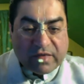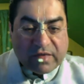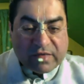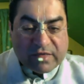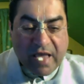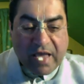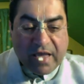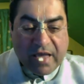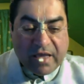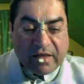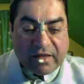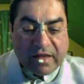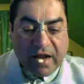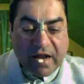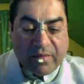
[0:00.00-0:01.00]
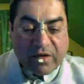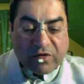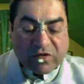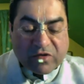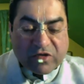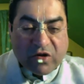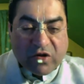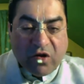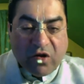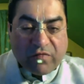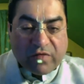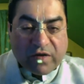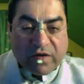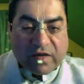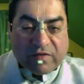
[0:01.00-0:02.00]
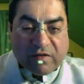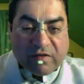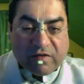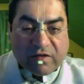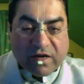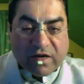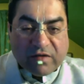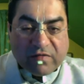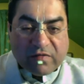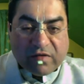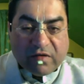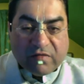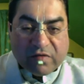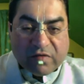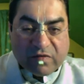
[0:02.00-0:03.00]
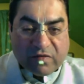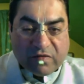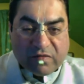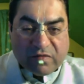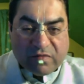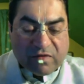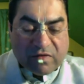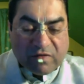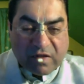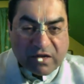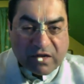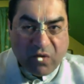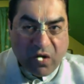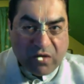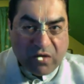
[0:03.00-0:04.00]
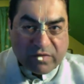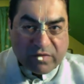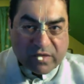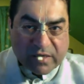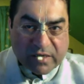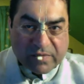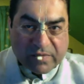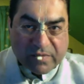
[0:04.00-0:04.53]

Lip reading: saying that I'm interested in offering a certain kind of service. There's nothing wrong with it.